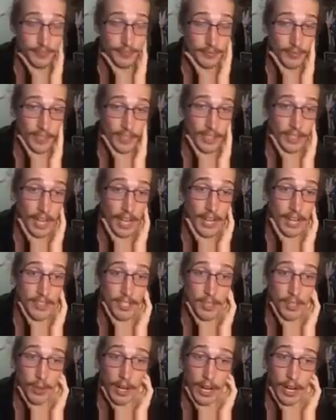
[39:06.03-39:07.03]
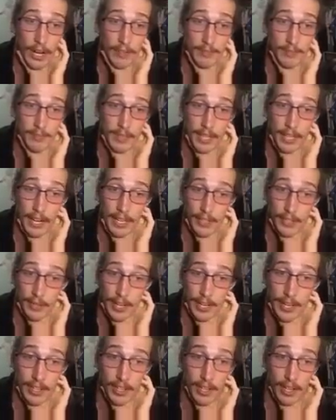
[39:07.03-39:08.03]
not too high. And I
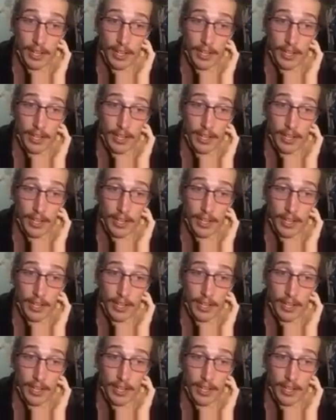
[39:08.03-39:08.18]
crank on it,